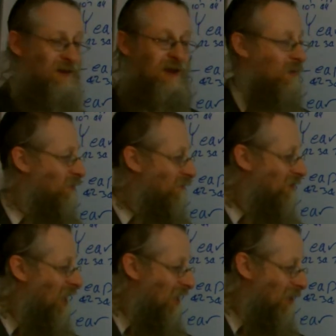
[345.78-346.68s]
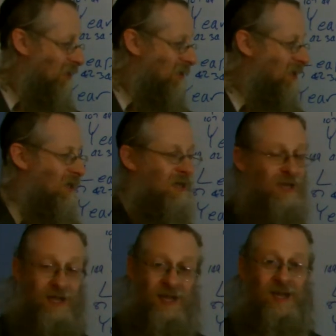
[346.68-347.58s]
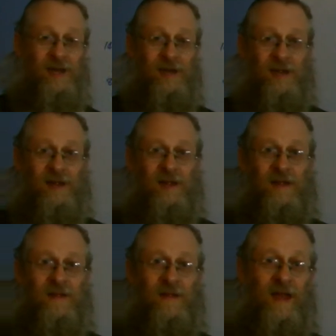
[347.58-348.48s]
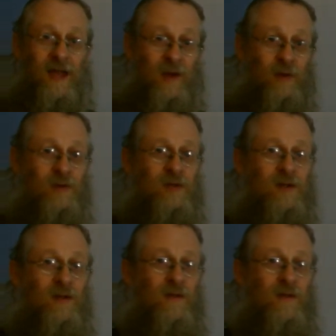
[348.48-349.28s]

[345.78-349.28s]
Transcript: the number of days in those